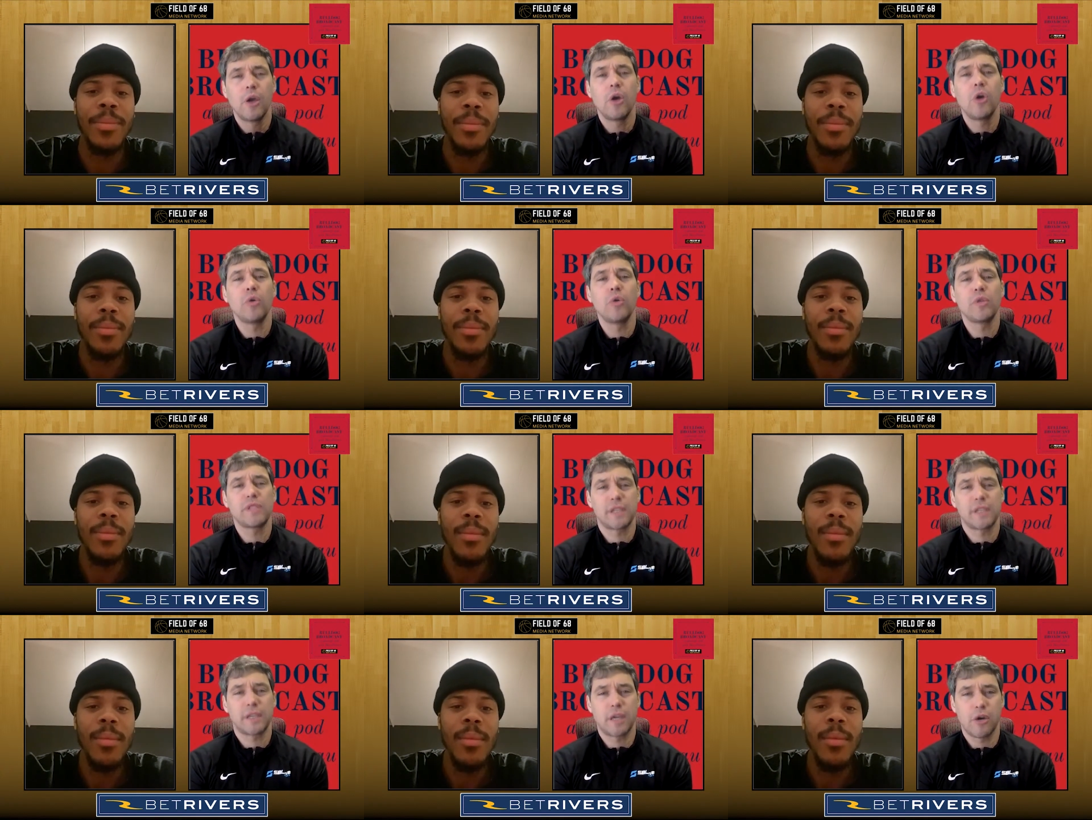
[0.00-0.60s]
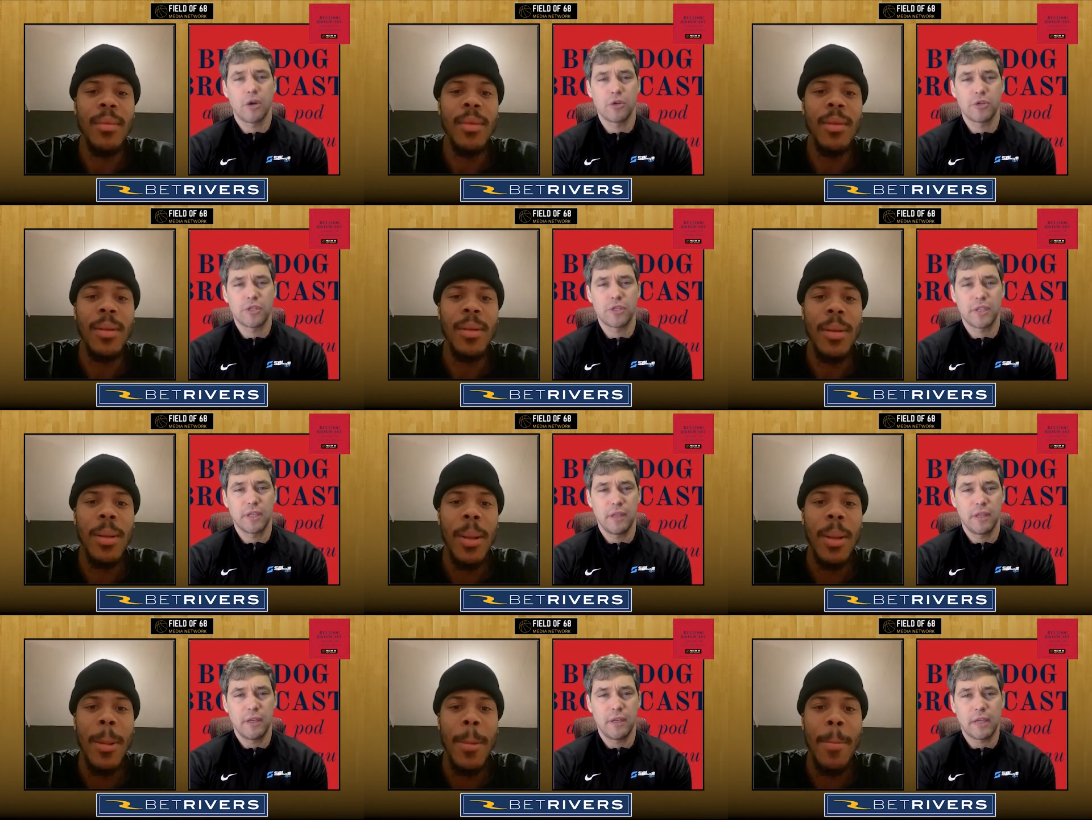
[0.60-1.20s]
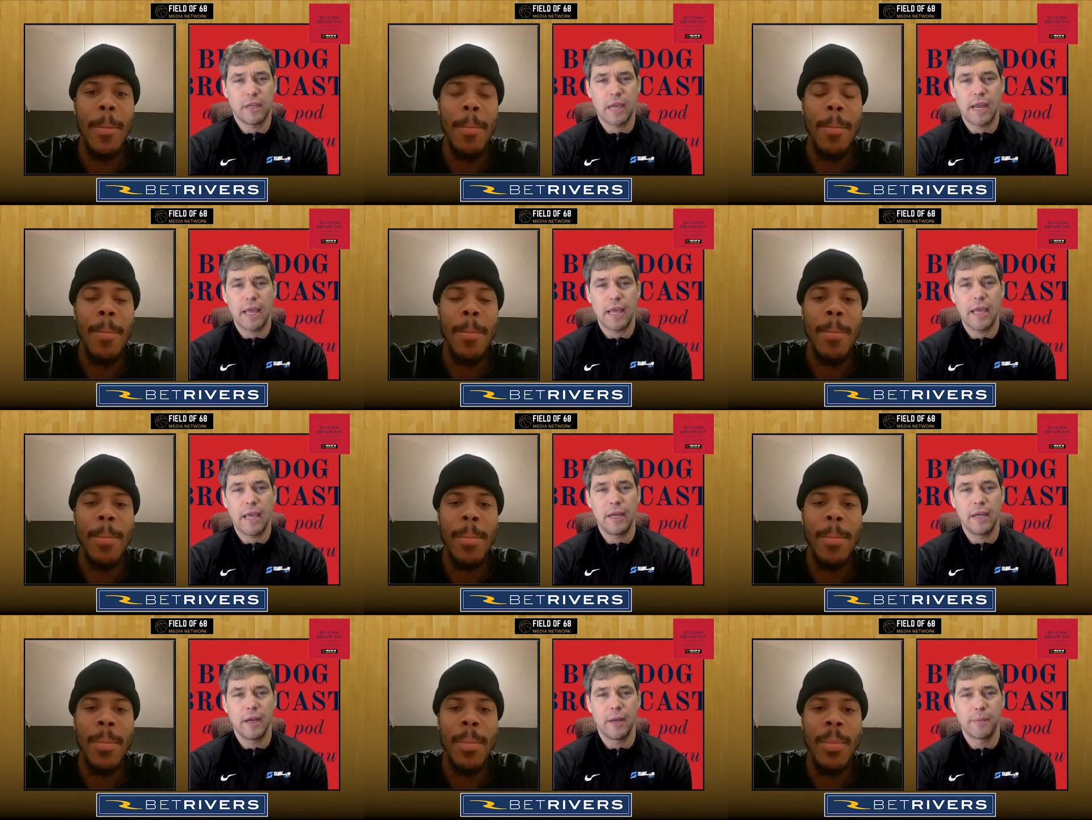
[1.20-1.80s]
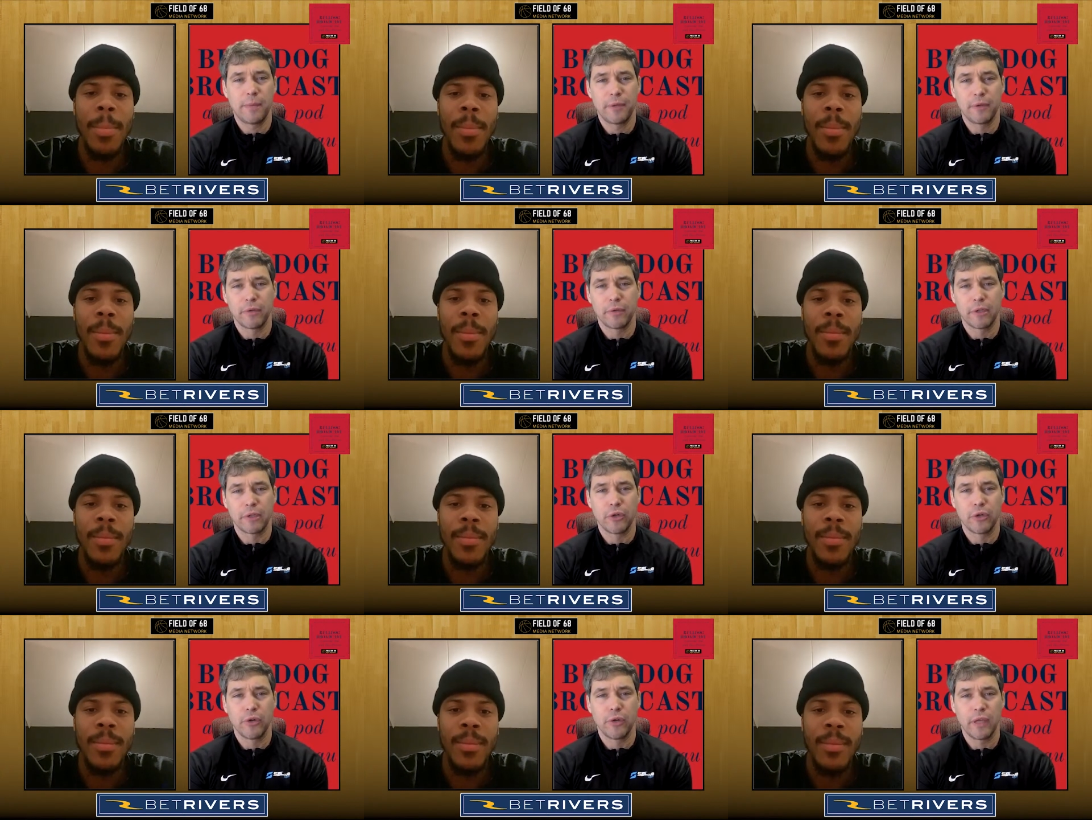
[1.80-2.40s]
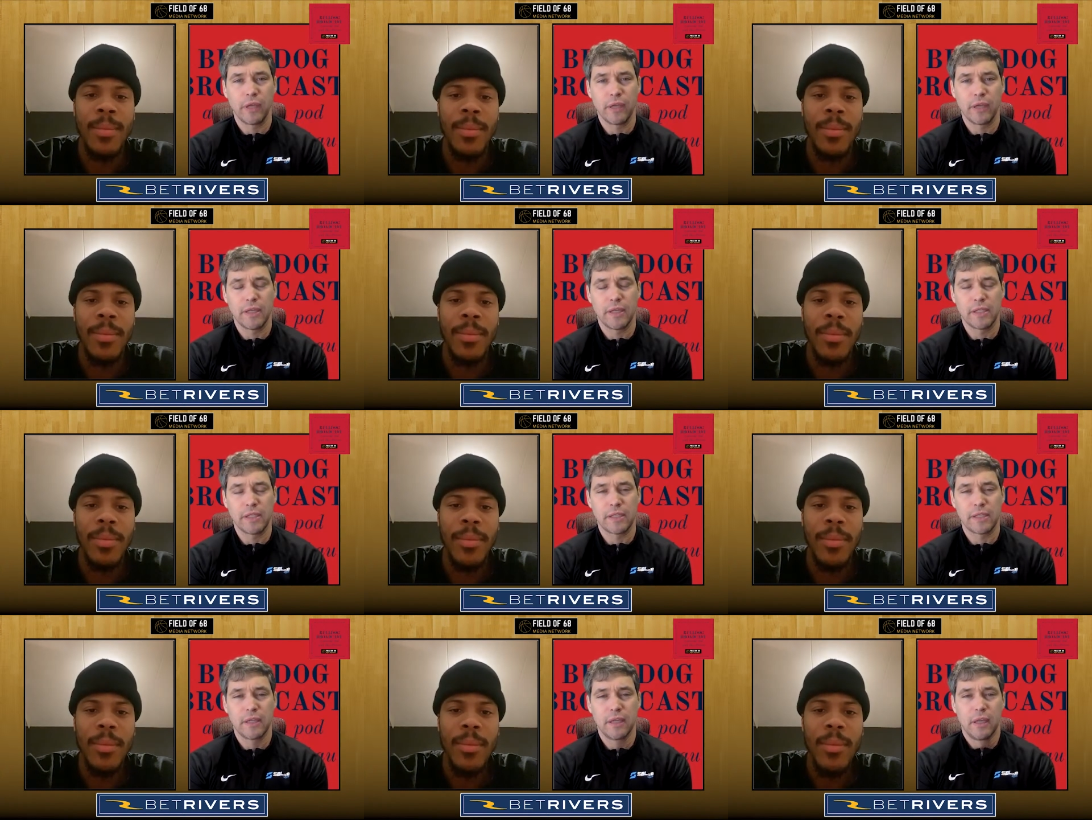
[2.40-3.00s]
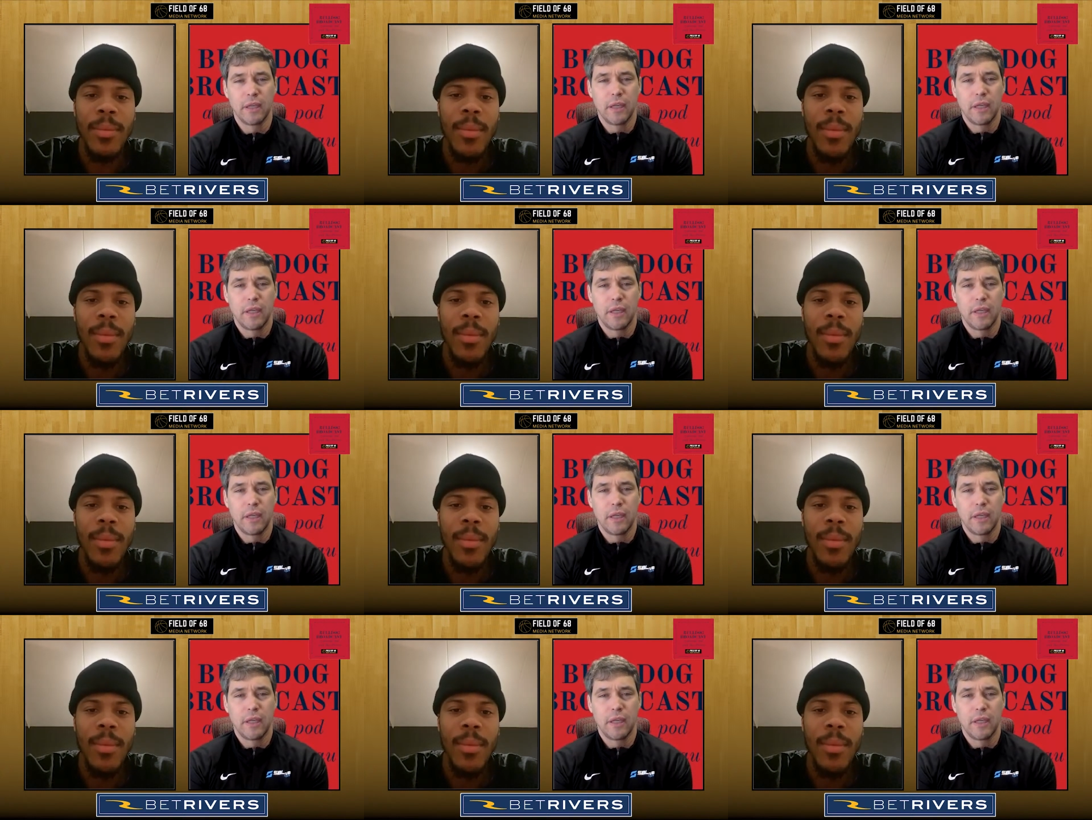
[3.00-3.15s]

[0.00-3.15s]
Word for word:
Speaker 1: Who was the coach that kind of headed up your recruiting? Because,